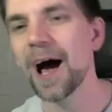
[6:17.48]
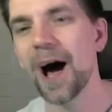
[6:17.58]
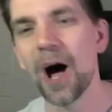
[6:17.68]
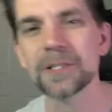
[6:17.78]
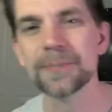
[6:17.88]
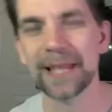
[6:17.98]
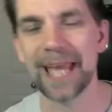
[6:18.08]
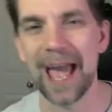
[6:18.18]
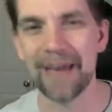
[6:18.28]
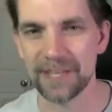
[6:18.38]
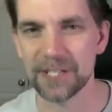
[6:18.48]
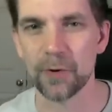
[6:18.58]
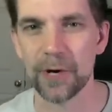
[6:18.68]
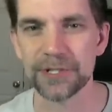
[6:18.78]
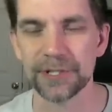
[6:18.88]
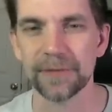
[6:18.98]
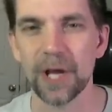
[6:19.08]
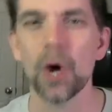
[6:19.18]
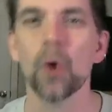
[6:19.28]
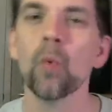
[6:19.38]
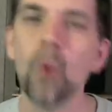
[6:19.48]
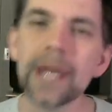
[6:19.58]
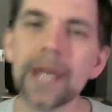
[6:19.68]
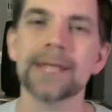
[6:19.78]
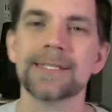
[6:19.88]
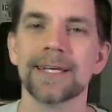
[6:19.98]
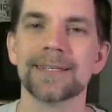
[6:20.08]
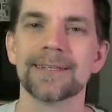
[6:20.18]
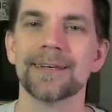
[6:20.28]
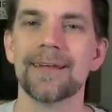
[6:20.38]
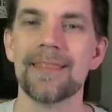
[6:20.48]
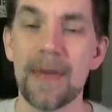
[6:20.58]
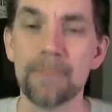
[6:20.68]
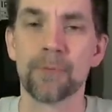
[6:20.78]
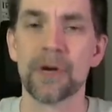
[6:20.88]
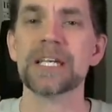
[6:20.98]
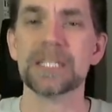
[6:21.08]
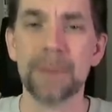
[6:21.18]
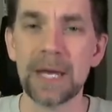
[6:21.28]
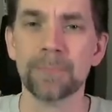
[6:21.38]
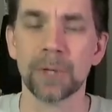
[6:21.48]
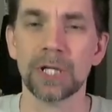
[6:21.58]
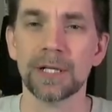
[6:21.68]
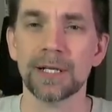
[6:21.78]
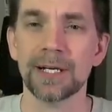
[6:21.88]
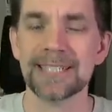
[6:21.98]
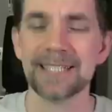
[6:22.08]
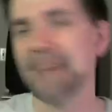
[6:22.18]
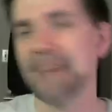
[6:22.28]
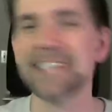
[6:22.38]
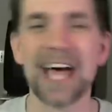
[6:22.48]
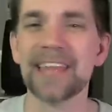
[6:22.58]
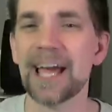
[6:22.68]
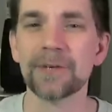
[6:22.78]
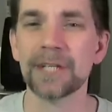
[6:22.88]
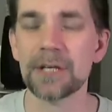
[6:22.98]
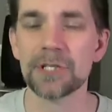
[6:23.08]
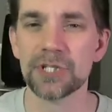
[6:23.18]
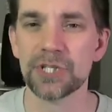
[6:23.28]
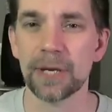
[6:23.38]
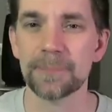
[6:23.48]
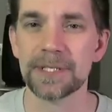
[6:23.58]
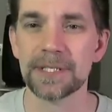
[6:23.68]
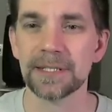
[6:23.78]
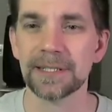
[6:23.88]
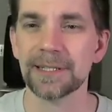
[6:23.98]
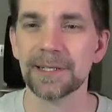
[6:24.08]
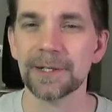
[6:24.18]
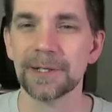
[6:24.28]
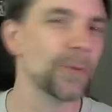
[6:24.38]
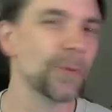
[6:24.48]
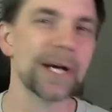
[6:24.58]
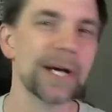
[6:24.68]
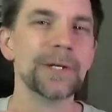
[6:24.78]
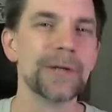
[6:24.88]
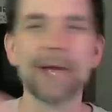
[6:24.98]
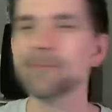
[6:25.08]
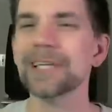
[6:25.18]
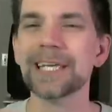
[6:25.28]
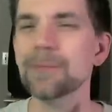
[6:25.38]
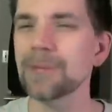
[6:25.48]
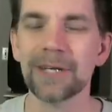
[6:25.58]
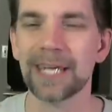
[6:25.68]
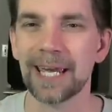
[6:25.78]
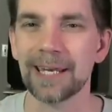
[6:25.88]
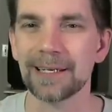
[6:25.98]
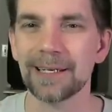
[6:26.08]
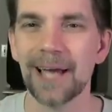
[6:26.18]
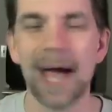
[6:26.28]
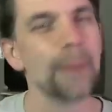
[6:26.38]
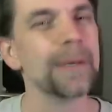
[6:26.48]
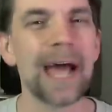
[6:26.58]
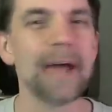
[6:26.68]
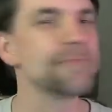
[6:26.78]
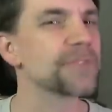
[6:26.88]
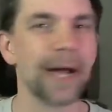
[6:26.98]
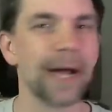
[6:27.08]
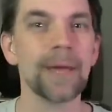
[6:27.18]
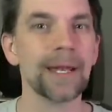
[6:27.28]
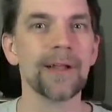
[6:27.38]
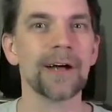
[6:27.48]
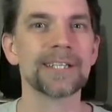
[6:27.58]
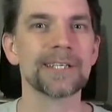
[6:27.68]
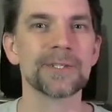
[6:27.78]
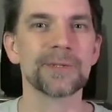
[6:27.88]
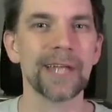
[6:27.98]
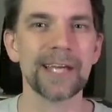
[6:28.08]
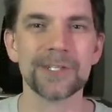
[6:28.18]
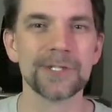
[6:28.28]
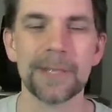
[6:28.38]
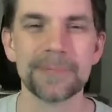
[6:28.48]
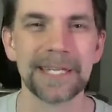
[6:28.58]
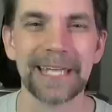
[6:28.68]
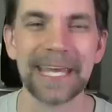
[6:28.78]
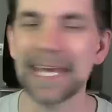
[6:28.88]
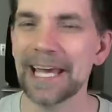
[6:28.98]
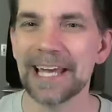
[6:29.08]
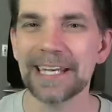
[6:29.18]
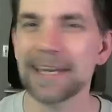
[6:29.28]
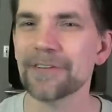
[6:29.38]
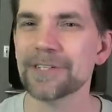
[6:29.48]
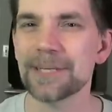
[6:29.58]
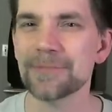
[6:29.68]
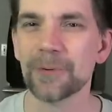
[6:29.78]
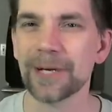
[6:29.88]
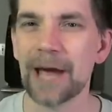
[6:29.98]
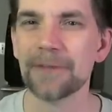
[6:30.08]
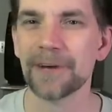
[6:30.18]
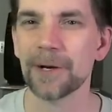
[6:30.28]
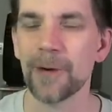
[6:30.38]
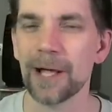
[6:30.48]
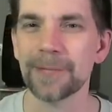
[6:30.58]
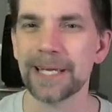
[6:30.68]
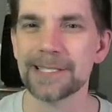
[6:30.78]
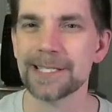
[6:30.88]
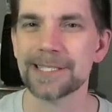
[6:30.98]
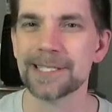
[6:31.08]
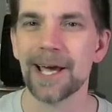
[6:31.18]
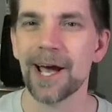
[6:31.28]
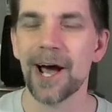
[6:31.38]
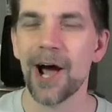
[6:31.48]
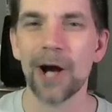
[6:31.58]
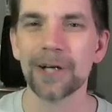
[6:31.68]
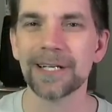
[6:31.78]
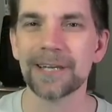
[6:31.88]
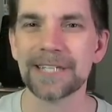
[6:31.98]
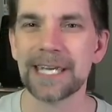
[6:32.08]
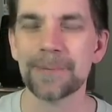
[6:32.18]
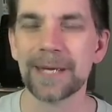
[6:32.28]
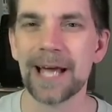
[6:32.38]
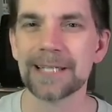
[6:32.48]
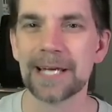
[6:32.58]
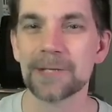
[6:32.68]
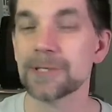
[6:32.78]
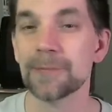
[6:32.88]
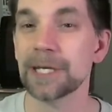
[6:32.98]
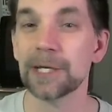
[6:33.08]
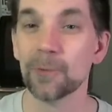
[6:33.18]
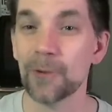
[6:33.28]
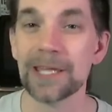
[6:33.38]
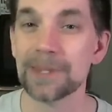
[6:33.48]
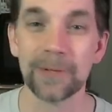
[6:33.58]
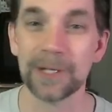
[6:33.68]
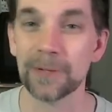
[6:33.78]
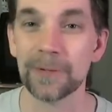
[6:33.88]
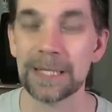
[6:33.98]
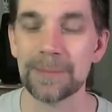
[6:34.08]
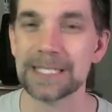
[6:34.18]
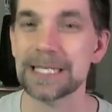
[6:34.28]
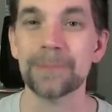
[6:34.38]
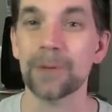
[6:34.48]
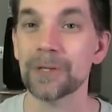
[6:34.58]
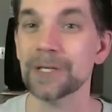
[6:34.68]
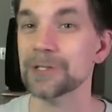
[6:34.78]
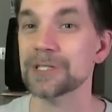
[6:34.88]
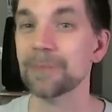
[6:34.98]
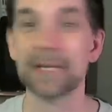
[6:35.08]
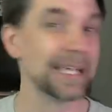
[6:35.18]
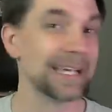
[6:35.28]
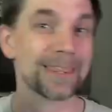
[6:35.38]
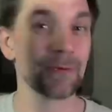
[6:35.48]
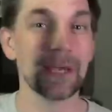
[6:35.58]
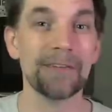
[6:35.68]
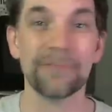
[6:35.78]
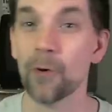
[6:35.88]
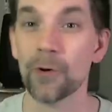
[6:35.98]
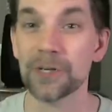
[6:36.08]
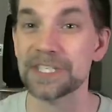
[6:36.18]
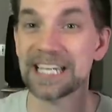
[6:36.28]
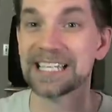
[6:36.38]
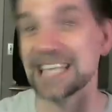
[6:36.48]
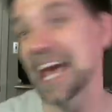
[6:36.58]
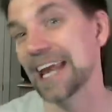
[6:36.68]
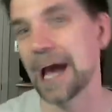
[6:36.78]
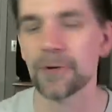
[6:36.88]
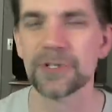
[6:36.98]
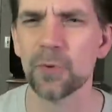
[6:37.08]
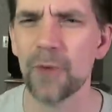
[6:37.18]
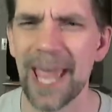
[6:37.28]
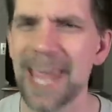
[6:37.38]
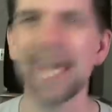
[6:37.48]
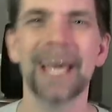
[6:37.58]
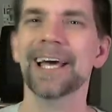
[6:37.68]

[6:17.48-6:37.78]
Ultimately, I have this question. What is it that brings people to have these online relationships where you can't really communicate? I mean, I've tried many long-distance relationships, and they never seem to work out very well because it's hard enough to keep in contact with somebody you're with when you're really busy, but when you're somebody 3, 4, 6, 10 hours away, it